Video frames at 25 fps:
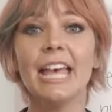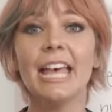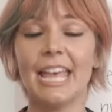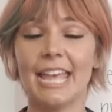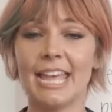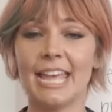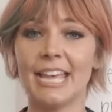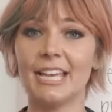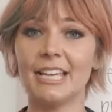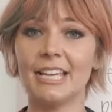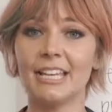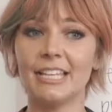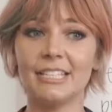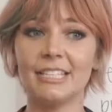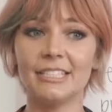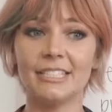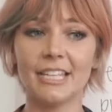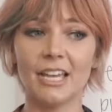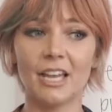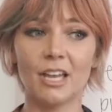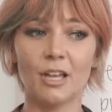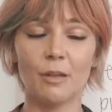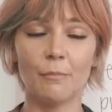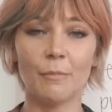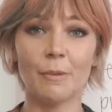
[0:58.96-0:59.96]
and
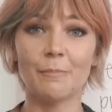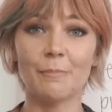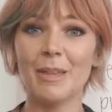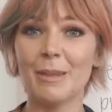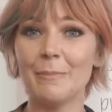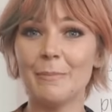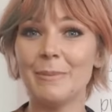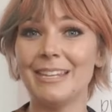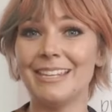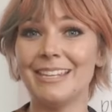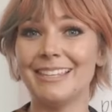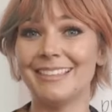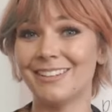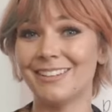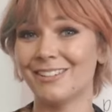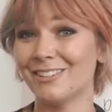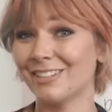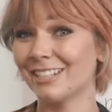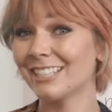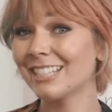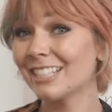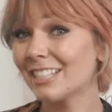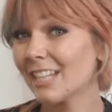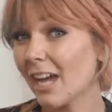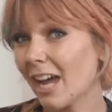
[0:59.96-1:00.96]
maybe there
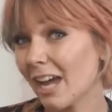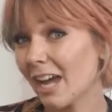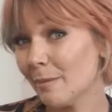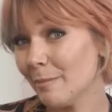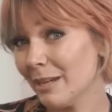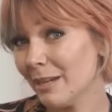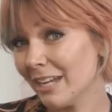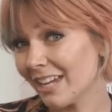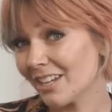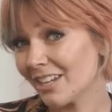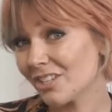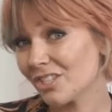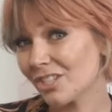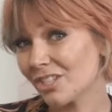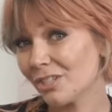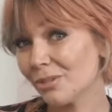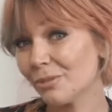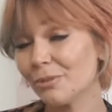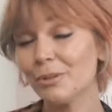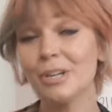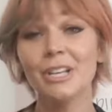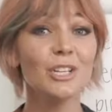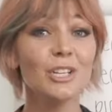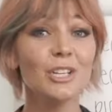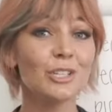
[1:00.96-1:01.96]
is a timing
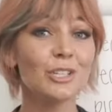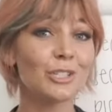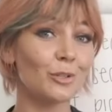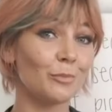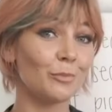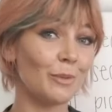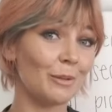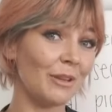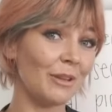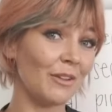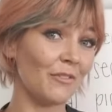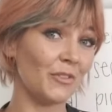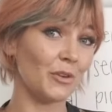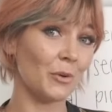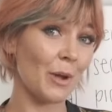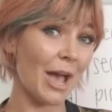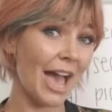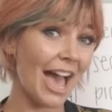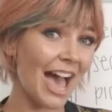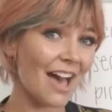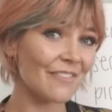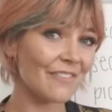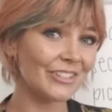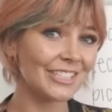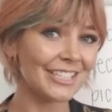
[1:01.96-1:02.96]
issue. So maybe if you
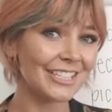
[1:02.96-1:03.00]
have a